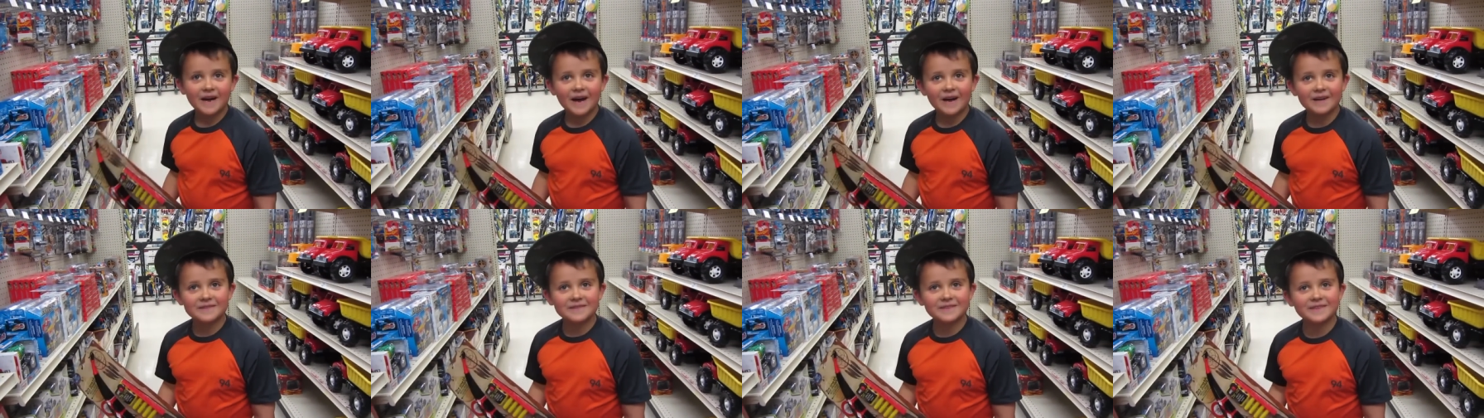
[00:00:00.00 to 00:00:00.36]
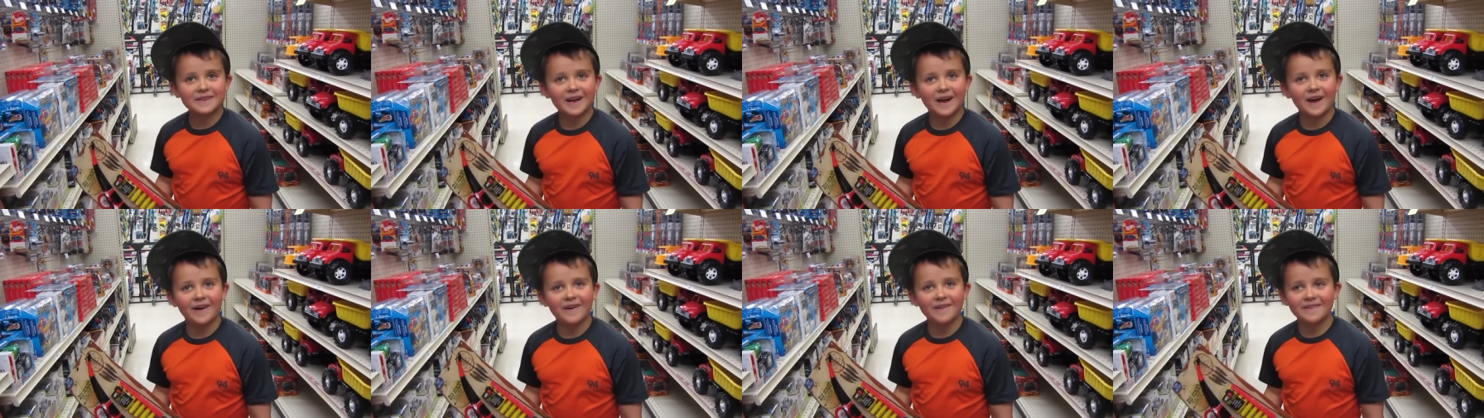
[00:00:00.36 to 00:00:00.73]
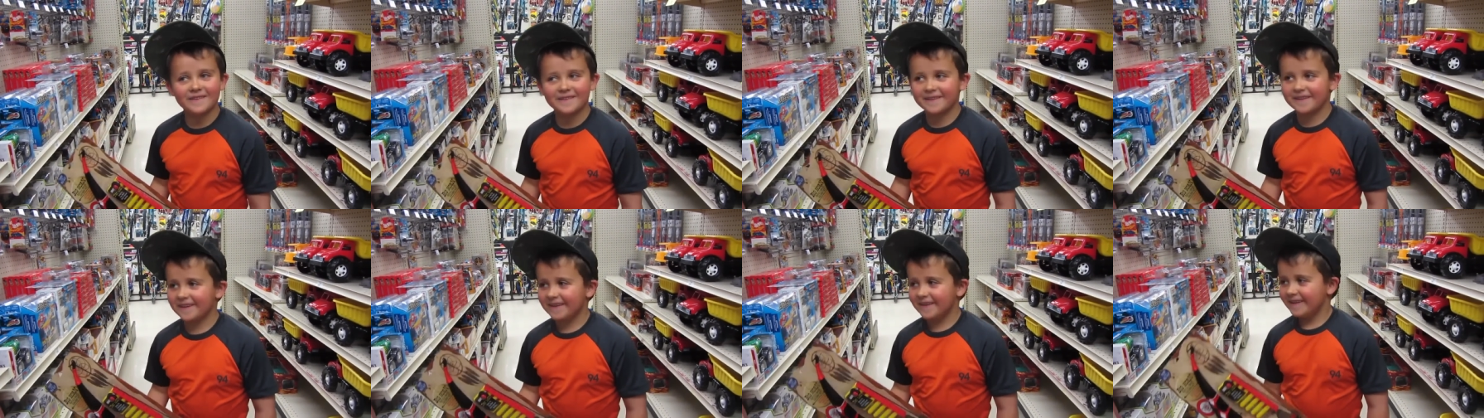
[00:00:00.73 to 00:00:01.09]
I'll just I'll
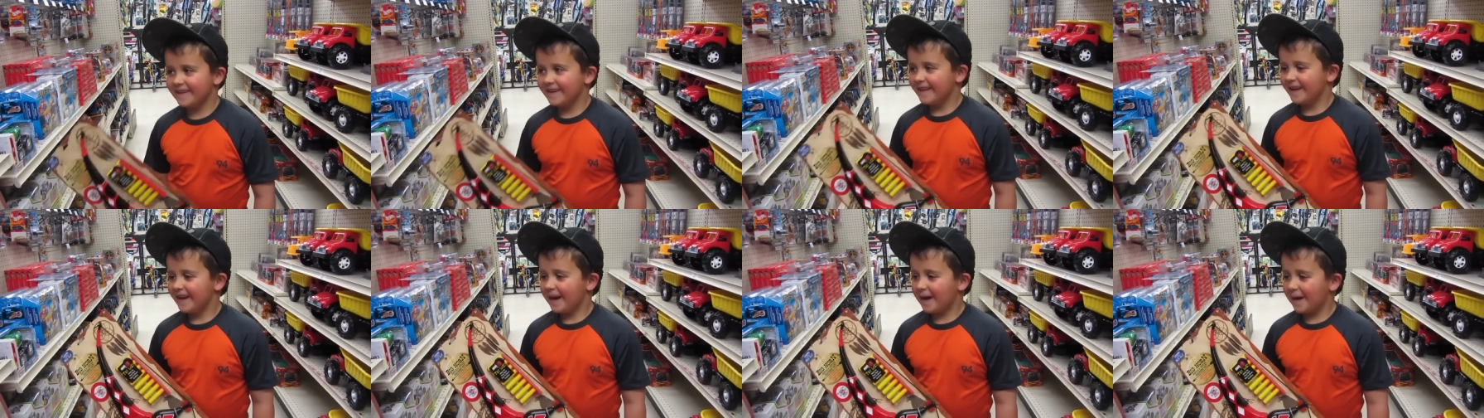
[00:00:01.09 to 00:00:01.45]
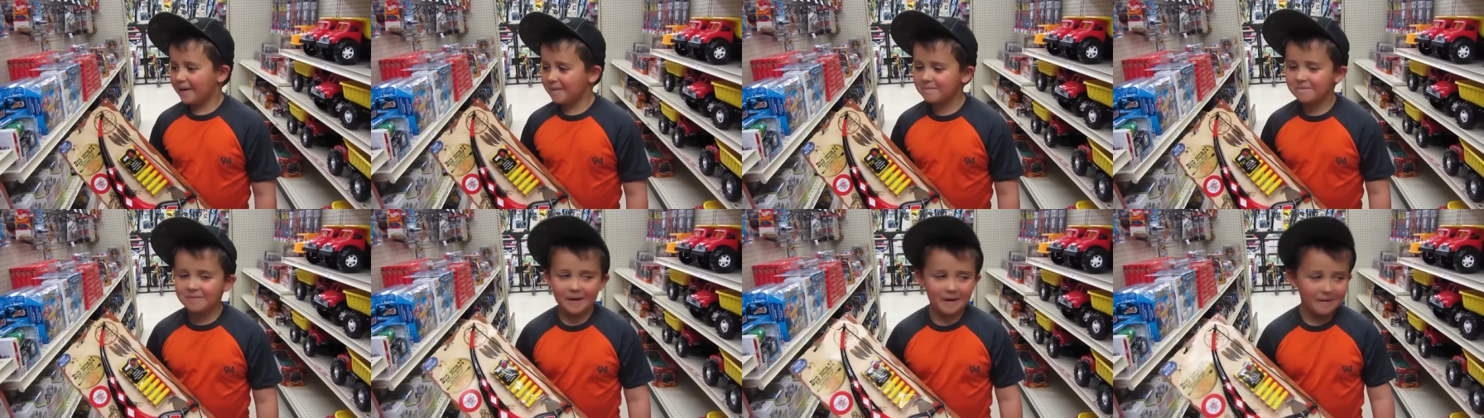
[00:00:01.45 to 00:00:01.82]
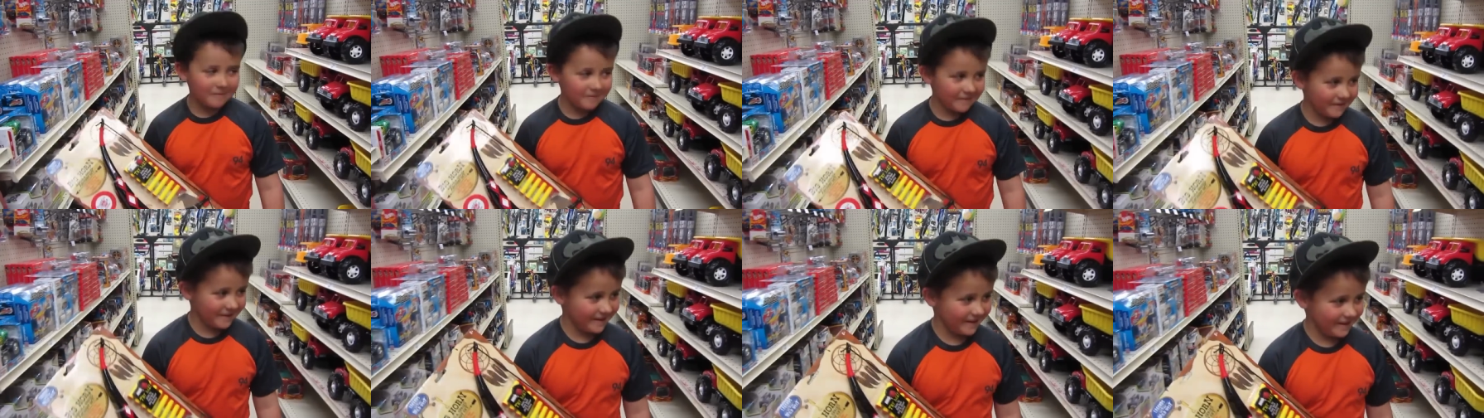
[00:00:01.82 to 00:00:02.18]
I'll
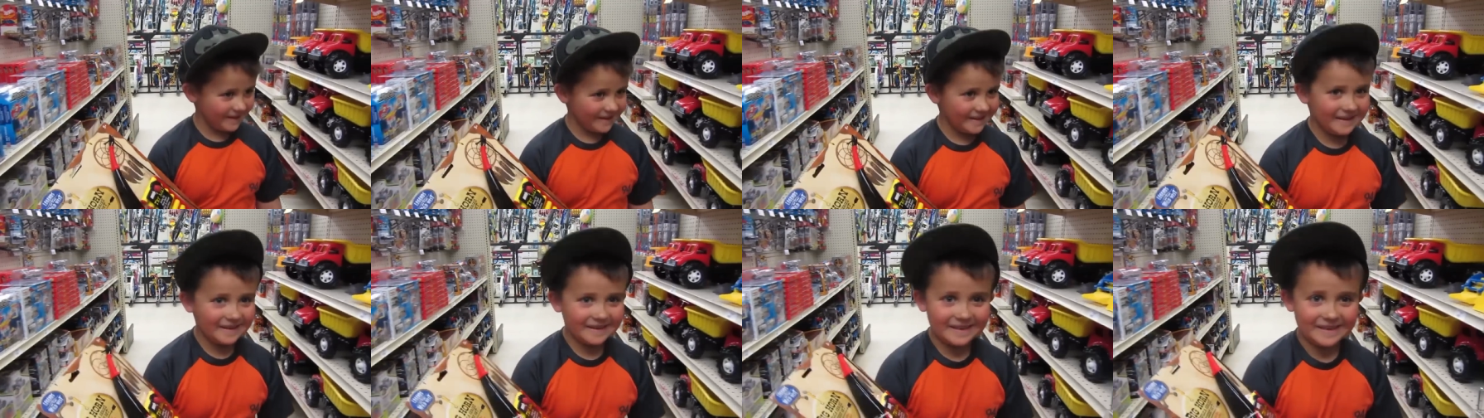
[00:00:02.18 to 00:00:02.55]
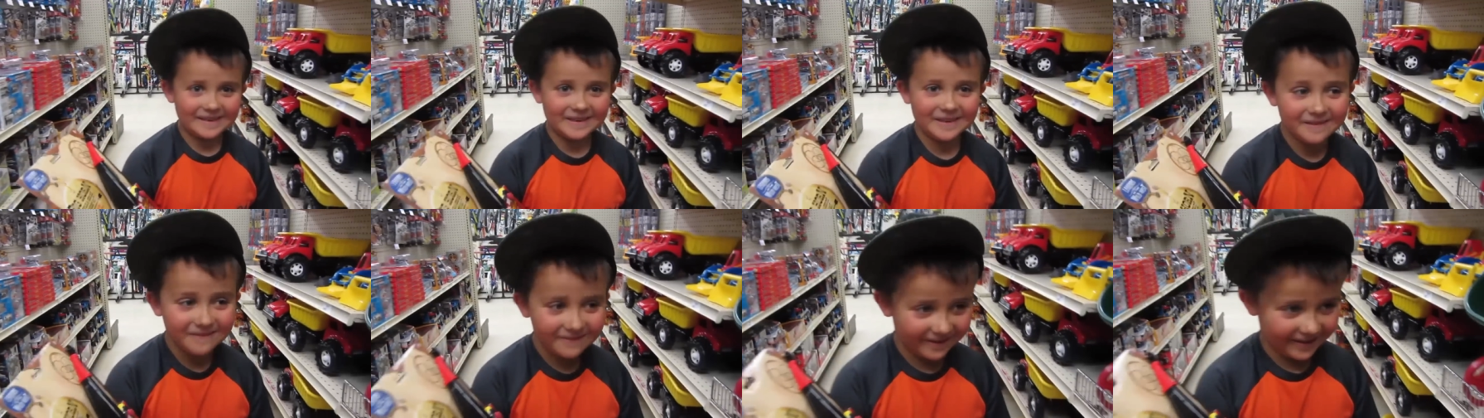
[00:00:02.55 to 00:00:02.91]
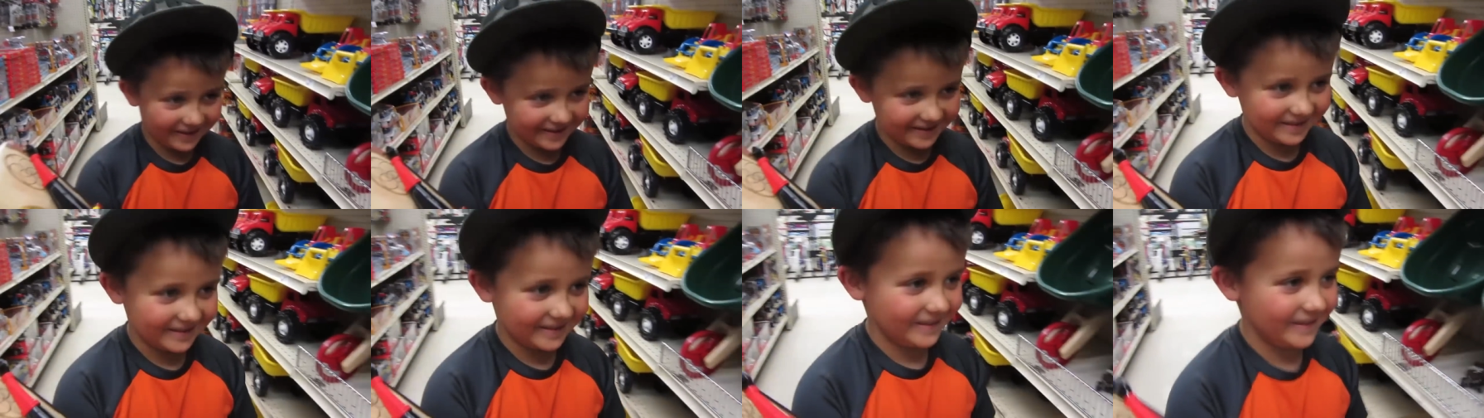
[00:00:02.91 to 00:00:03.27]
probably kill
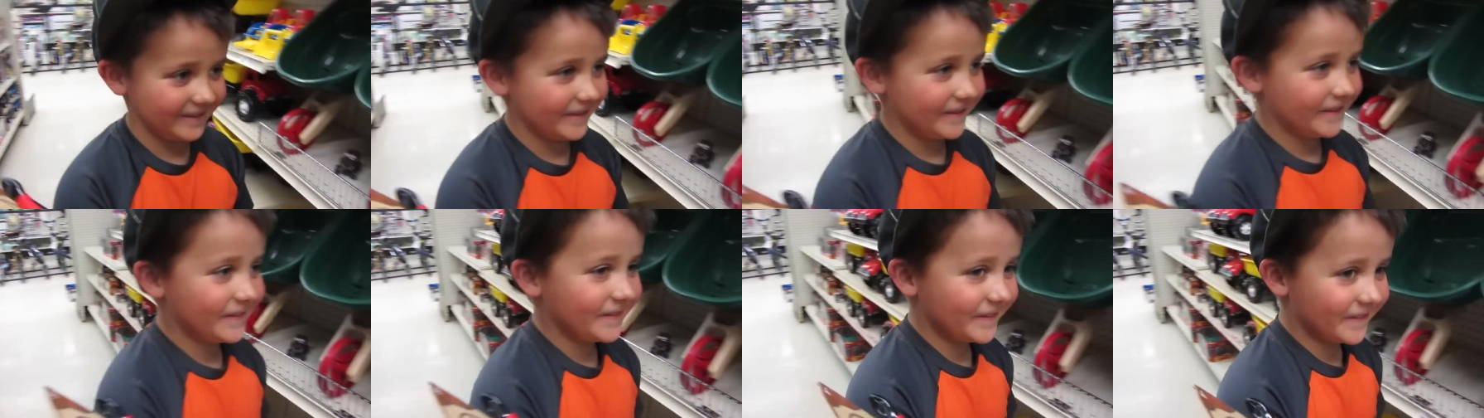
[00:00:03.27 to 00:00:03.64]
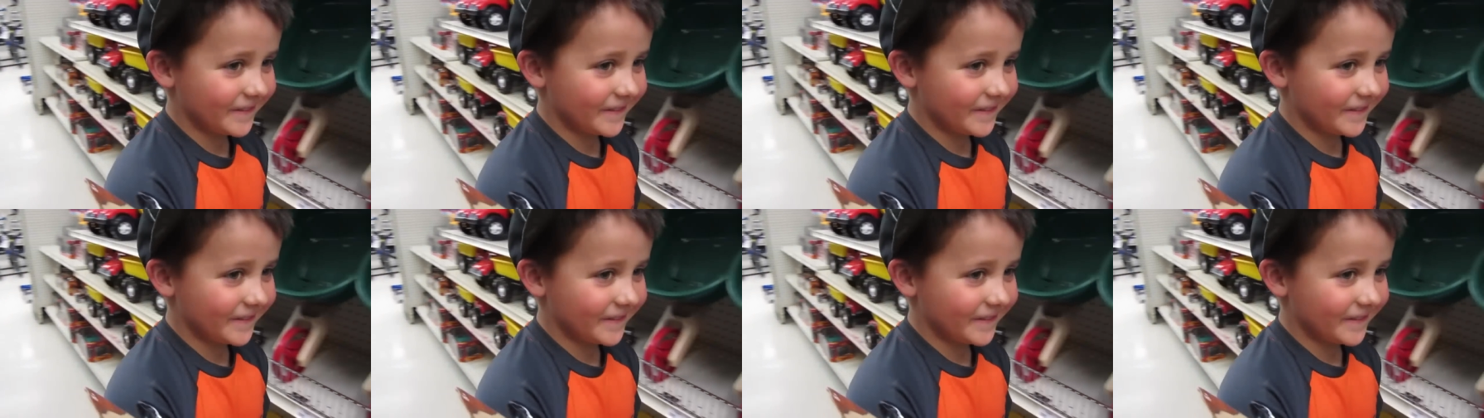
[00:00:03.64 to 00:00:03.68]
myself.